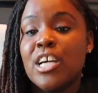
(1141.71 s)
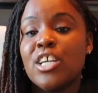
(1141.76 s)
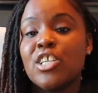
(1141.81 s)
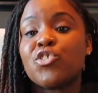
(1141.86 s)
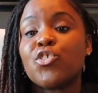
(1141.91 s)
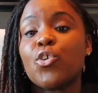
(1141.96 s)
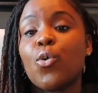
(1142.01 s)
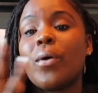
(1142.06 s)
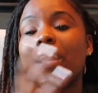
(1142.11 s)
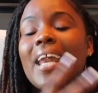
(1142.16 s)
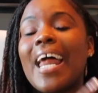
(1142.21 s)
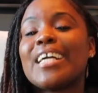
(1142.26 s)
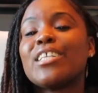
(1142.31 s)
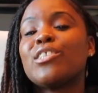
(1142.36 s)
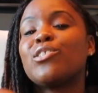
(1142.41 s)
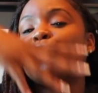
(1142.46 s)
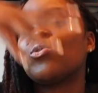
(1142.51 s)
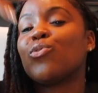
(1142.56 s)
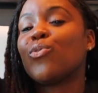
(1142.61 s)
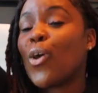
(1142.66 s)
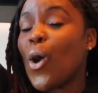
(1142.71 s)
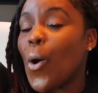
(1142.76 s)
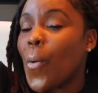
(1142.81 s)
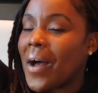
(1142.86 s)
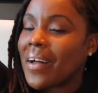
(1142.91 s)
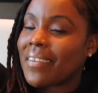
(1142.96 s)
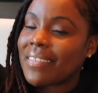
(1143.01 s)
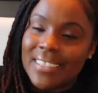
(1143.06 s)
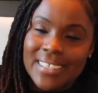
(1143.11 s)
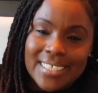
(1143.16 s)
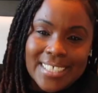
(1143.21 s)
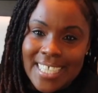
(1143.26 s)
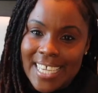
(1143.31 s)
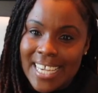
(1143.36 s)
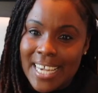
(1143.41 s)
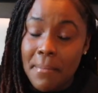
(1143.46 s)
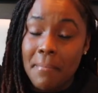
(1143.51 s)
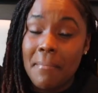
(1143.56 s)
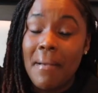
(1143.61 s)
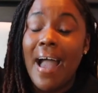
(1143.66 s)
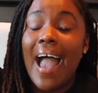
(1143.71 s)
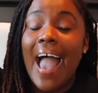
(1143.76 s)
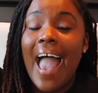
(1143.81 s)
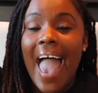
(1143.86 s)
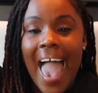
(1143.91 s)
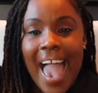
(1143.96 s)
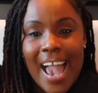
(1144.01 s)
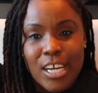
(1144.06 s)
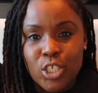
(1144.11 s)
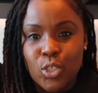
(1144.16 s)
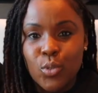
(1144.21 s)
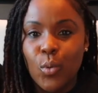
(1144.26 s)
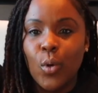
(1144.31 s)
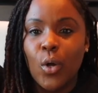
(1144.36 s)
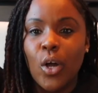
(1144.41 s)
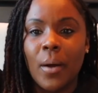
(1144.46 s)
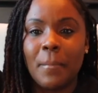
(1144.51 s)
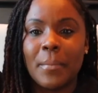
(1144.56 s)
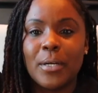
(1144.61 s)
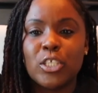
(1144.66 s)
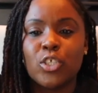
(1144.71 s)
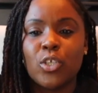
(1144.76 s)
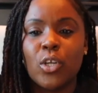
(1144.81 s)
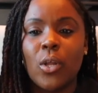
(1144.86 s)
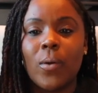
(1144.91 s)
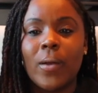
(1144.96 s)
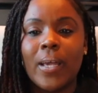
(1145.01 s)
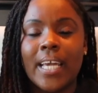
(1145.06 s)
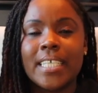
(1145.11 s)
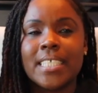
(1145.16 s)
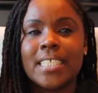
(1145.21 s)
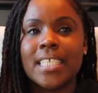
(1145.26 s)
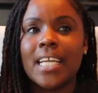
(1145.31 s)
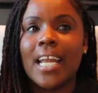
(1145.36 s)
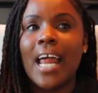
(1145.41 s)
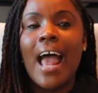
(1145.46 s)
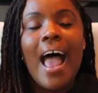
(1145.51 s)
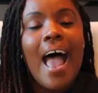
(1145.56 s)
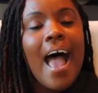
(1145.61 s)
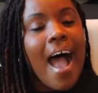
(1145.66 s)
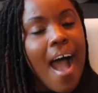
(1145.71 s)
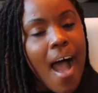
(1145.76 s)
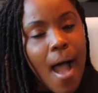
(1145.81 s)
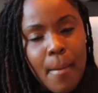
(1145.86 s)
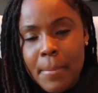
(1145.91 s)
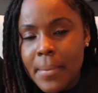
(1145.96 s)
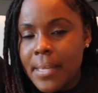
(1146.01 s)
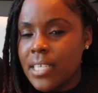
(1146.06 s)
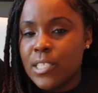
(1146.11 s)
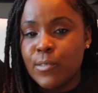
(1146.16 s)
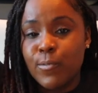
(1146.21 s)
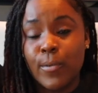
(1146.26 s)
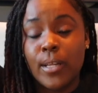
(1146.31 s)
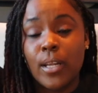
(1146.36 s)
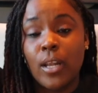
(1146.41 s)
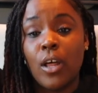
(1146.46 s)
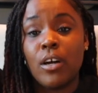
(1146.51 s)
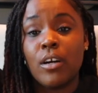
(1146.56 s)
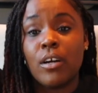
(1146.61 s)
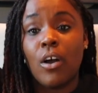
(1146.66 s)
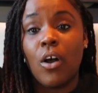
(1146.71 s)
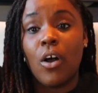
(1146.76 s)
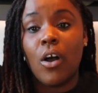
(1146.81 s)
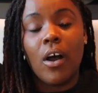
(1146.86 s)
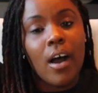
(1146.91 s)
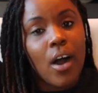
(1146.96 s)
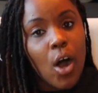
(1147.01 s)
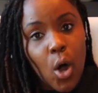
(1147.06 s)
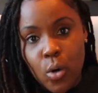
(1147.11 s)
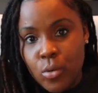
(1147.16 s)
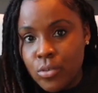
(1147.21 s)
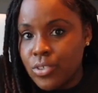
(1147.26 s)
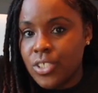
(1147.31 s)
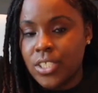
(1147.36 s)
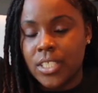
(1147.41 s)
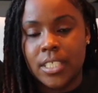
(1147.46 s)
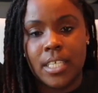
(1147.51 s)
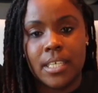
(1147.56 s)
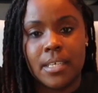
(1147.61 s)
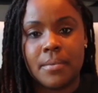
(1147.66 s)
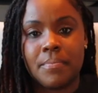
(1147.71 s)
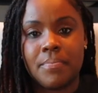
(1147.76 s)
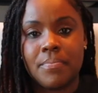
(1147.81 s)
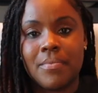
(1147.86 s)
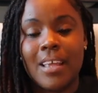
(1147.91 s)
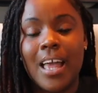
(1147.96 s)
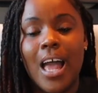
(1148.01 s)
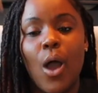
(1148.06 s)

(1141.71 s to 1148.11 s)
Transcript: So when I do go out there to get my actual commercial location, I'm in this for the long haul. Ownership.